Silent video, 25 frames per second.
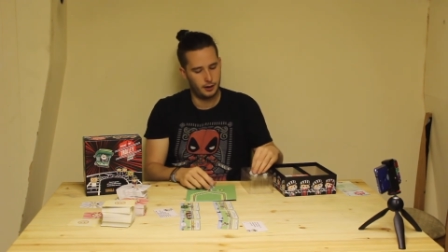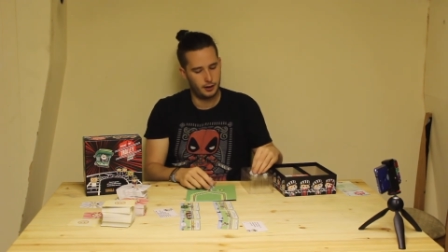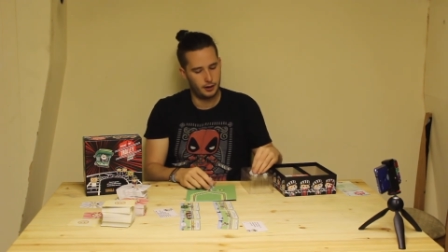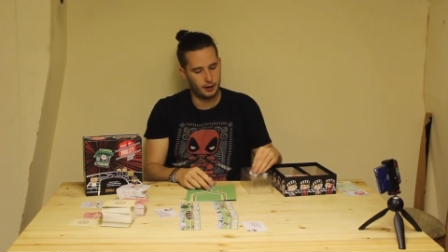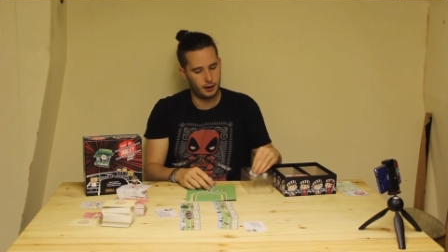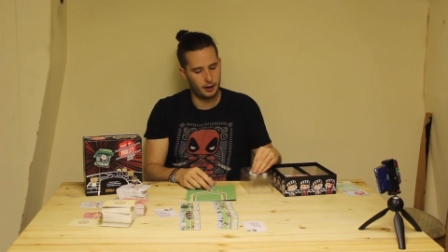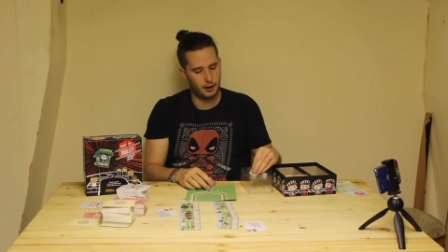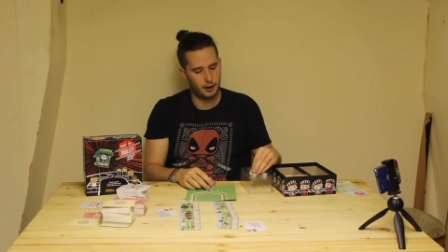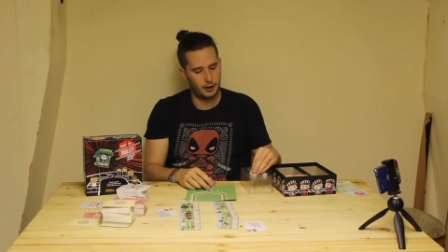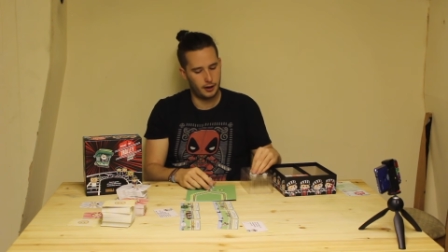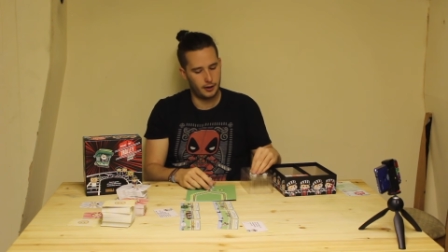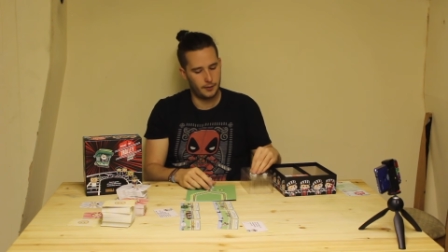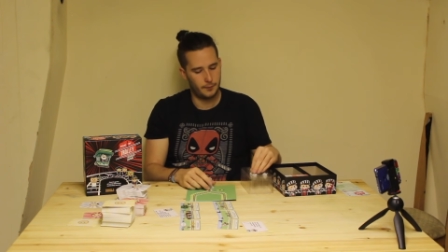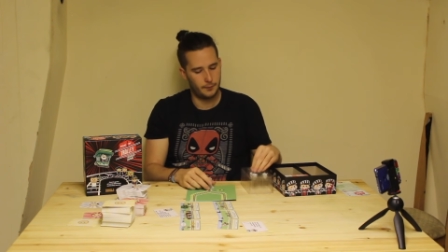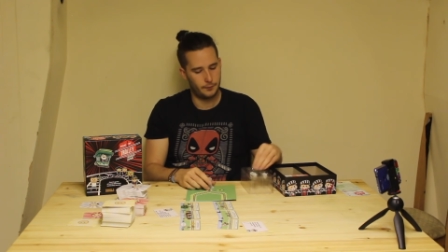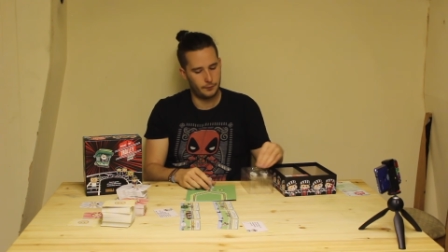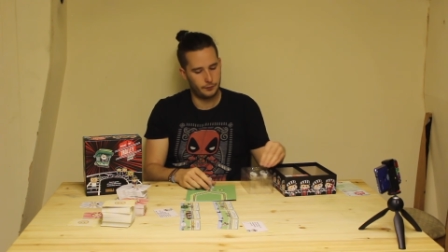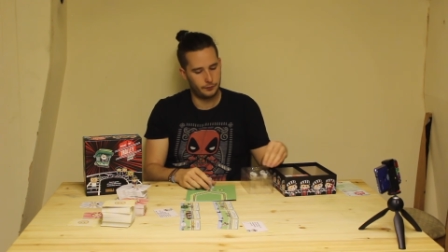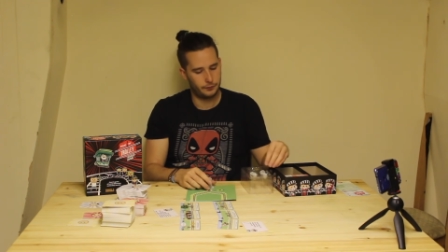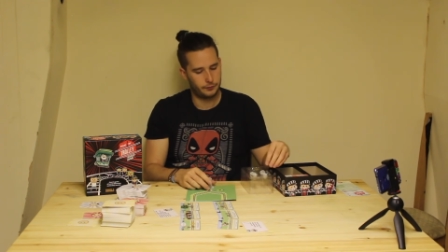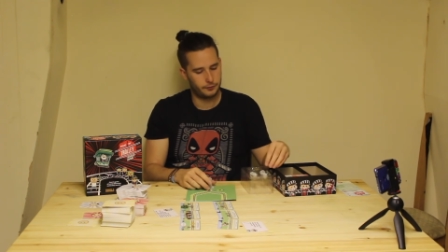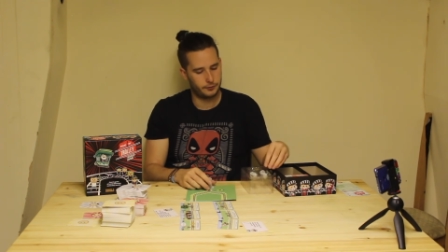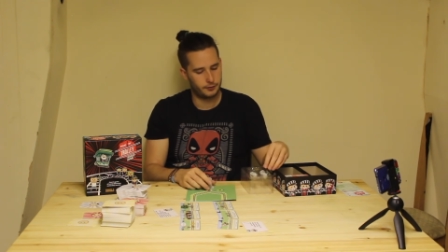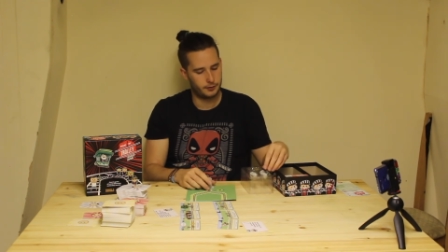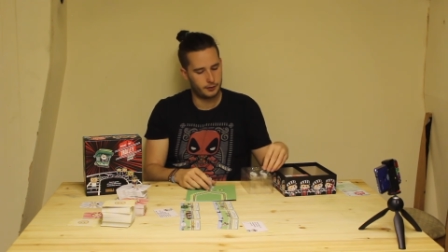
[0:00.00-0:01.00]
So
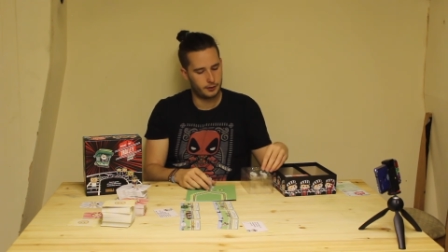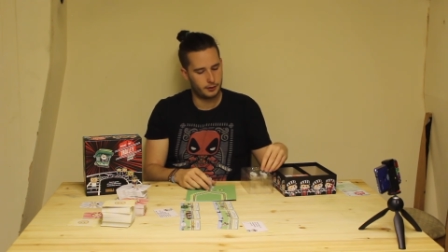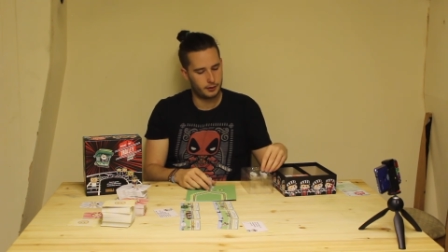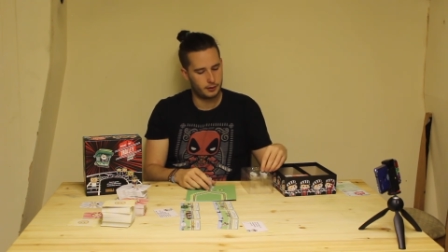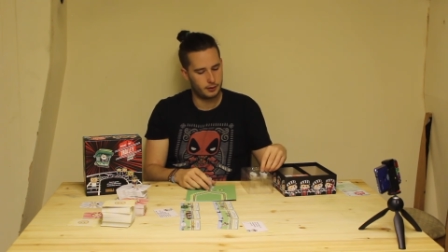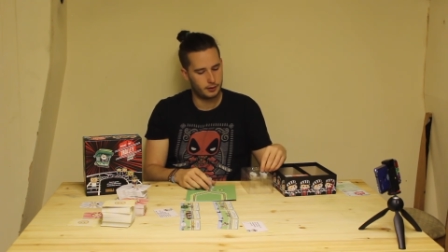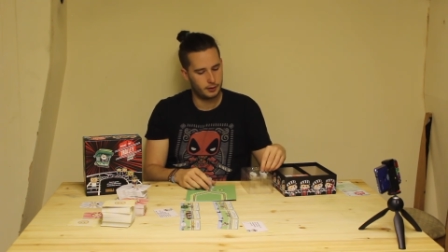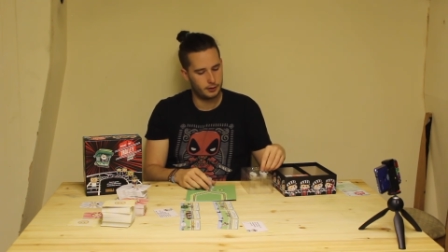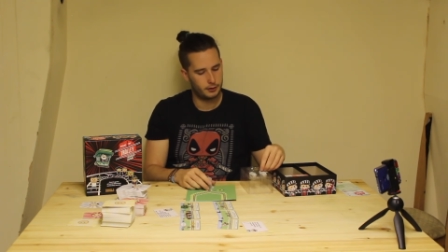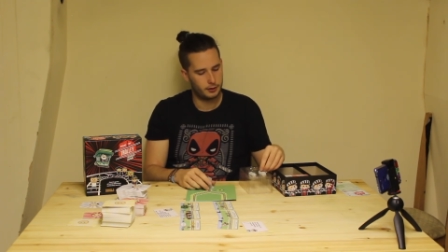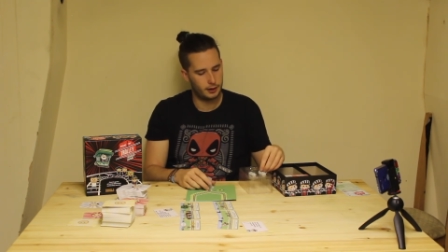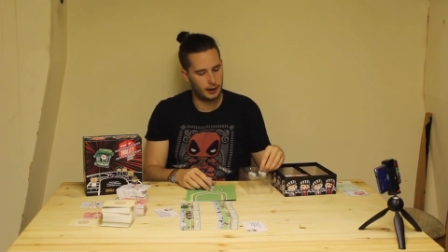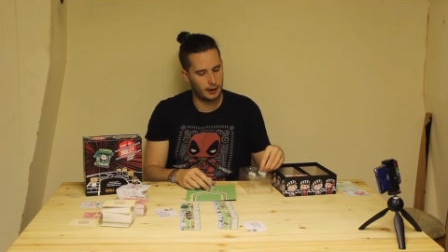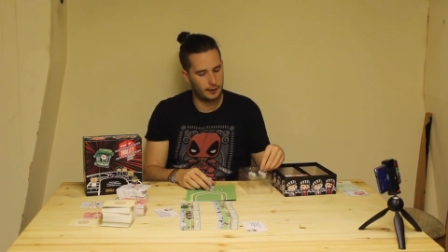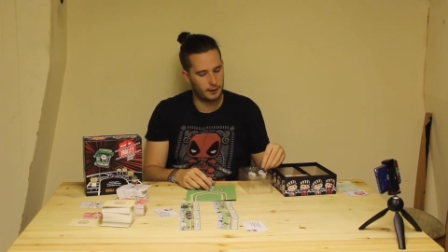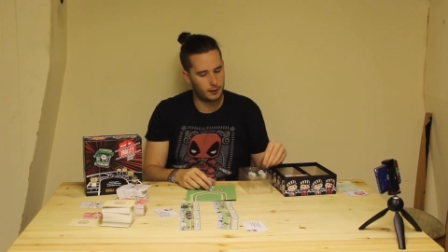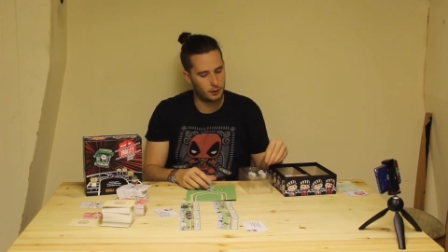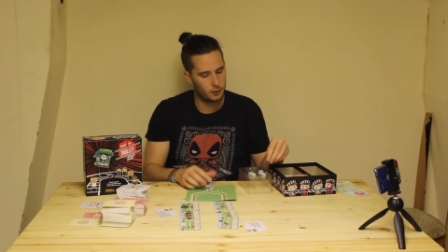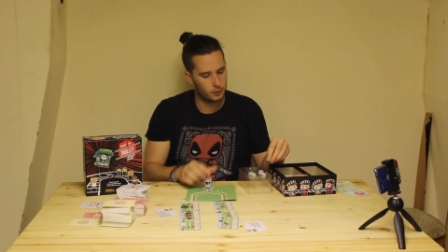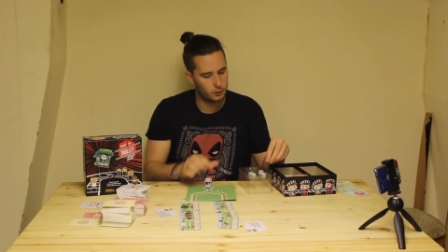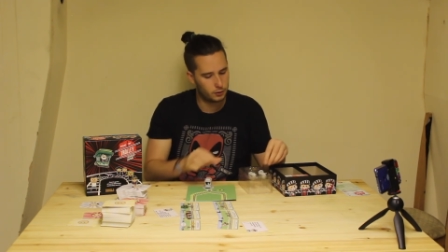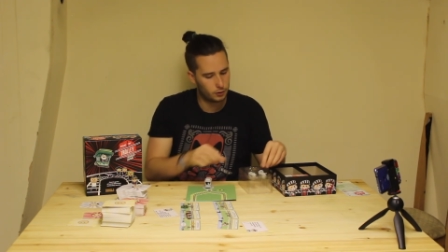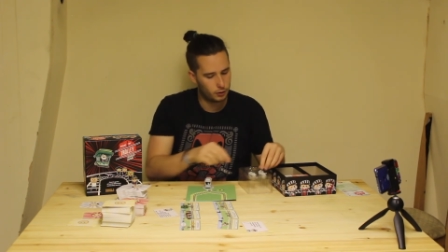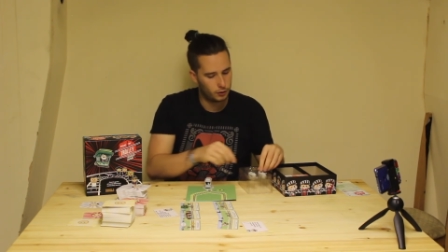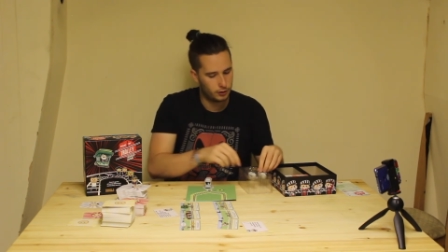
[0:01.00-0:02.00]
yeah,
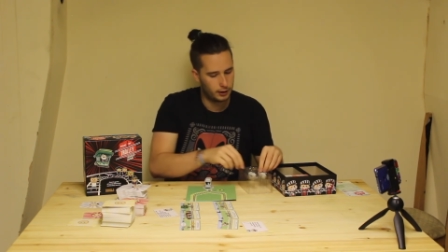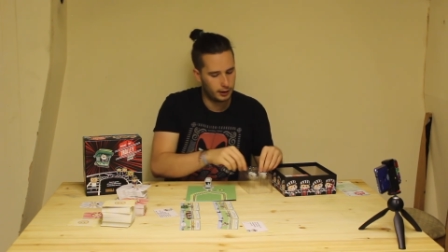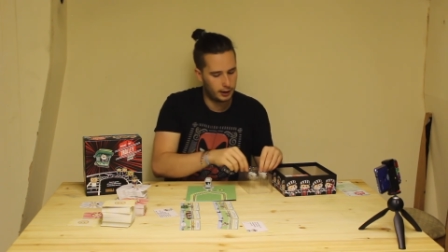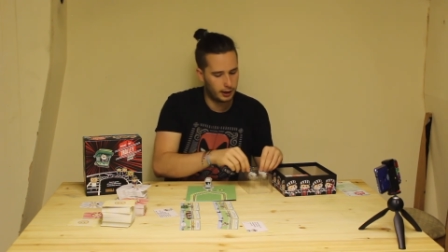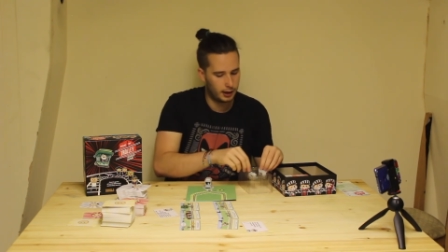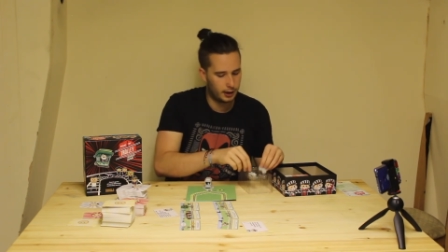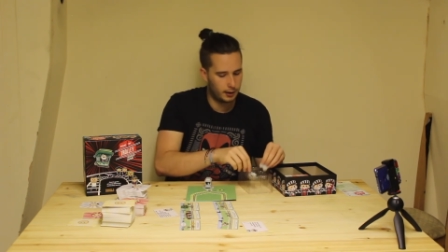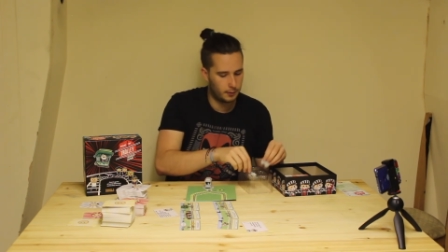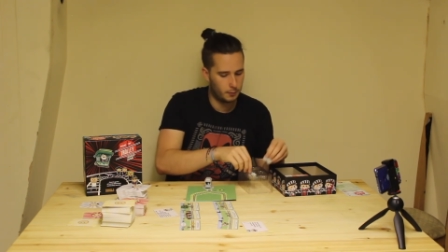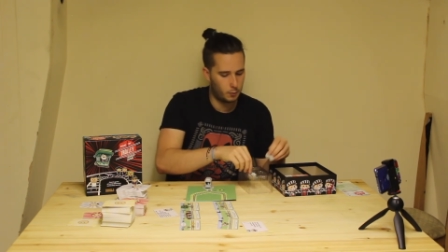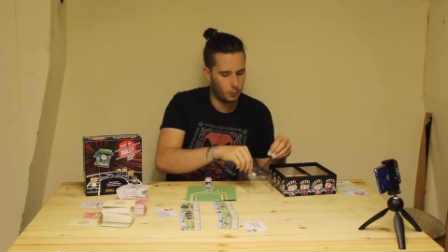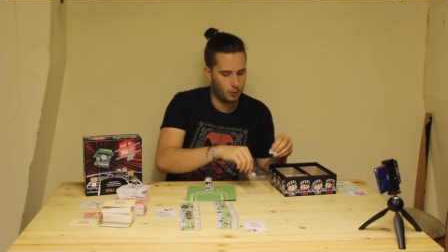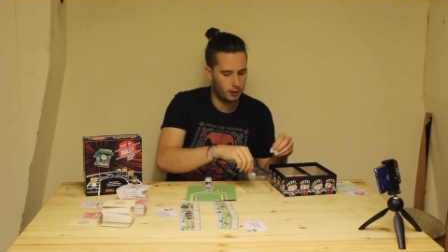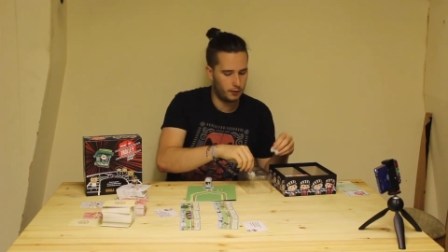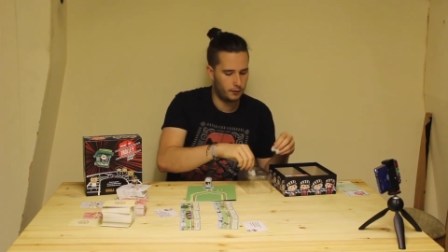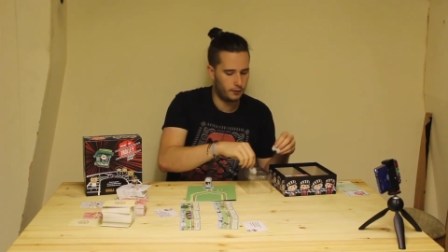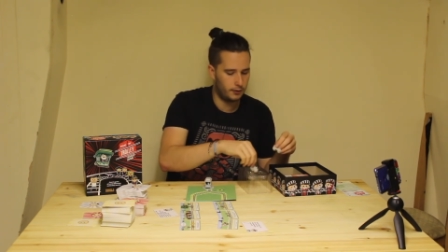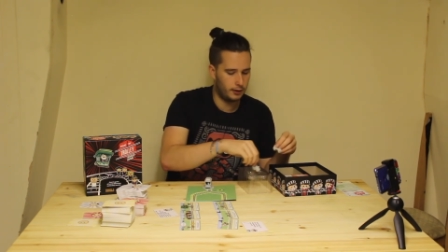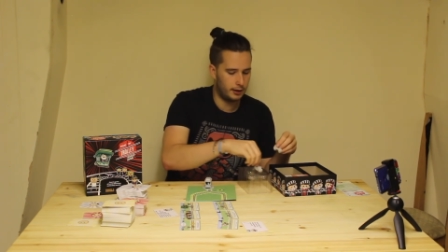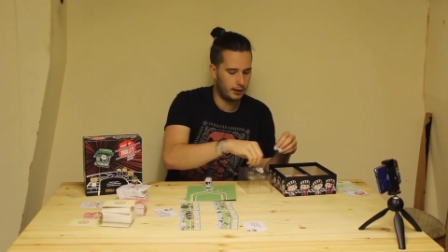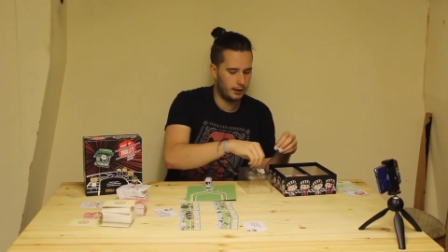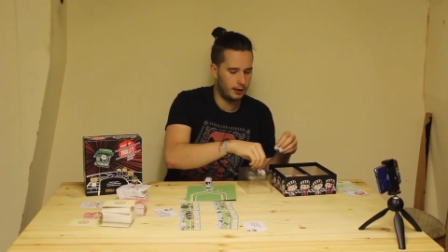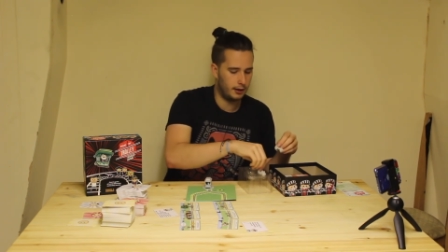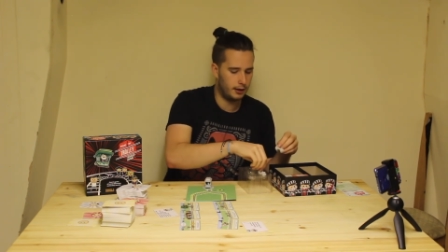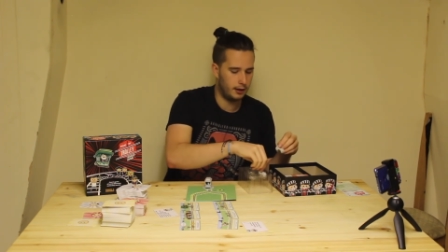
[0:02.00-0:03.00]
those only come with
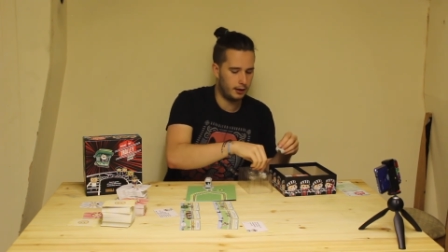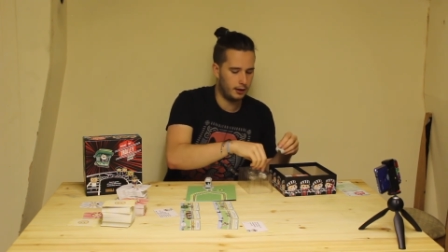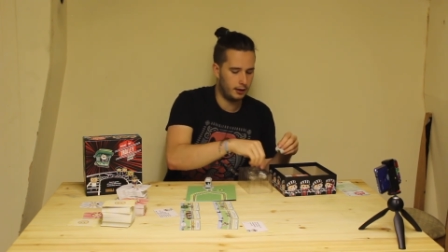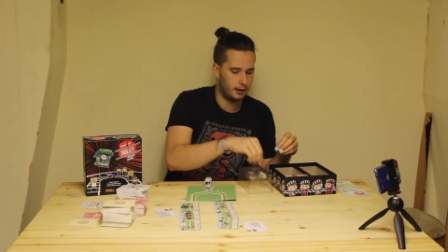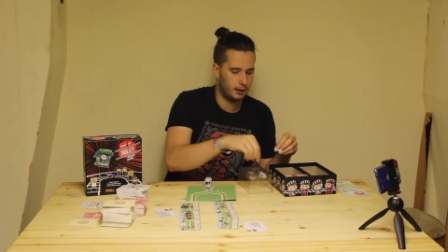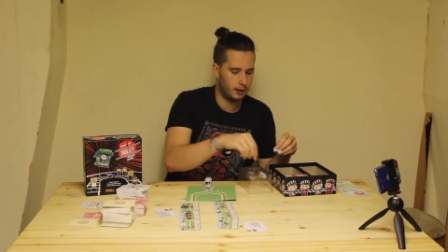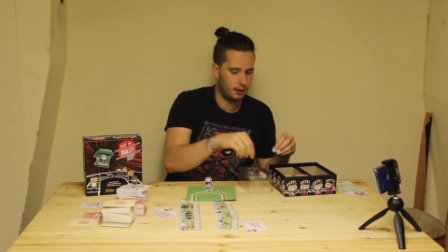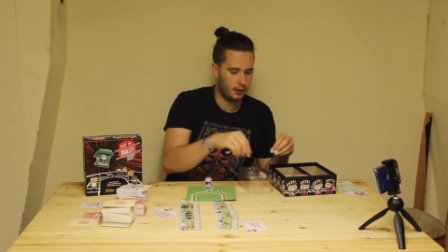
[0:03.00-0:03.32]
the